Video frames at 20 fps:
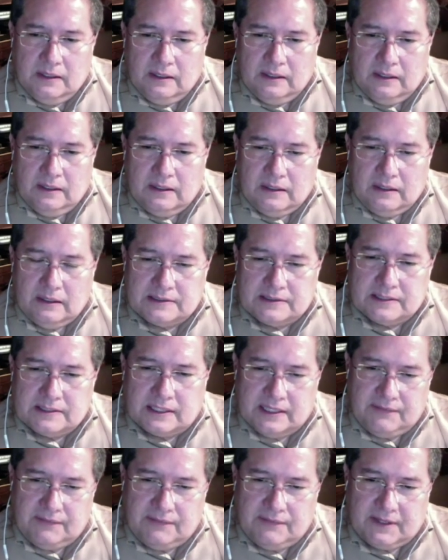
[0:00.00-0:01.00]
it's a
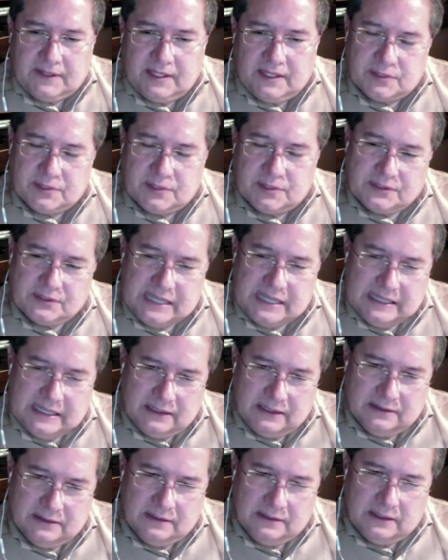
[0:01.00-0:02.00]
gift that keeps on
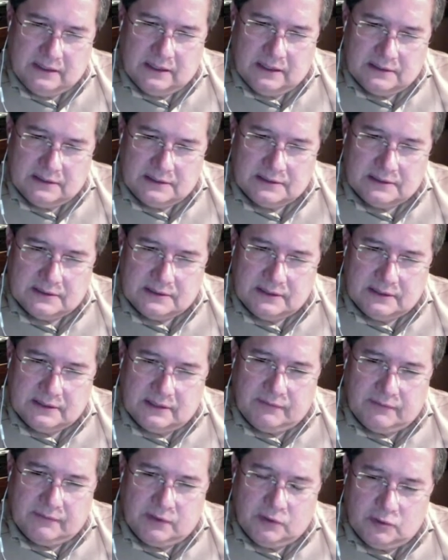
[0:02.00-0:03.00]
taking. Yet, if
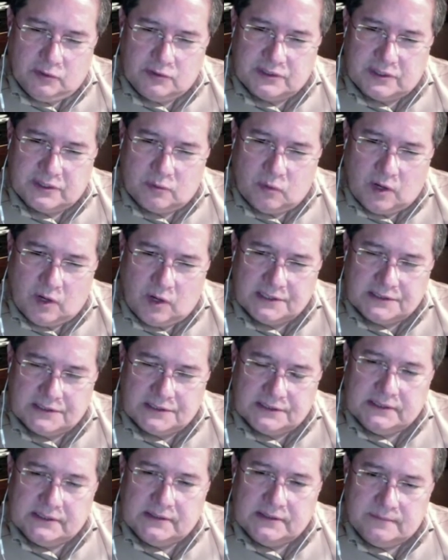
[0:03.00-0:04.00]
you use it
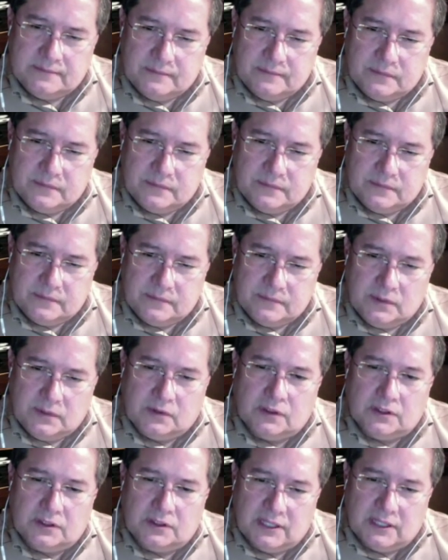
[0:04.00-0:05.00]
wisely, you
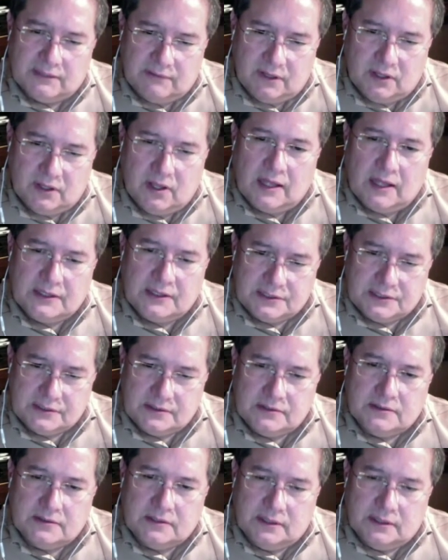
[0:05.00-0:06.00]
can give a lot
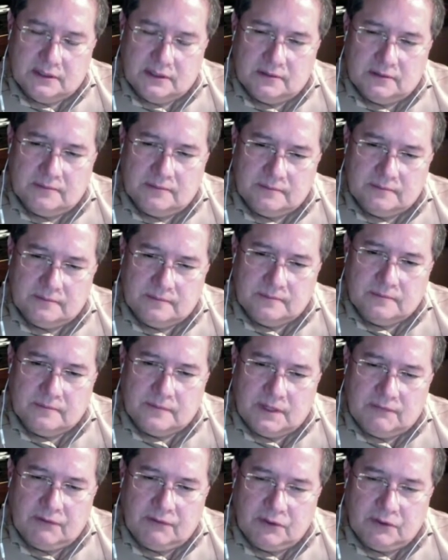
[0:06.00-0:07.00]

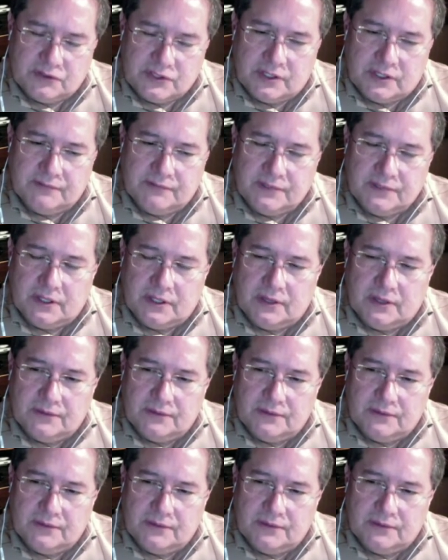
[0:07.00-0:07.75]
of yourself to others.